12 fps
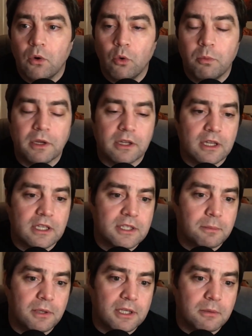hoping that
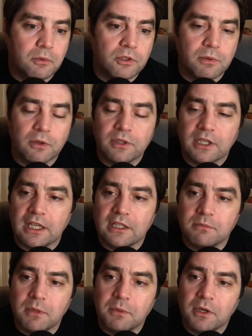it's applicable as well to
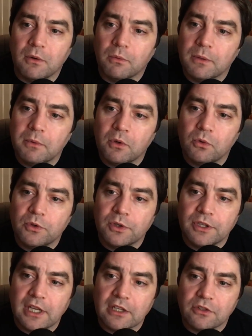kids maybe a wee bit
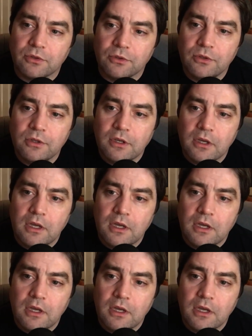older than that too.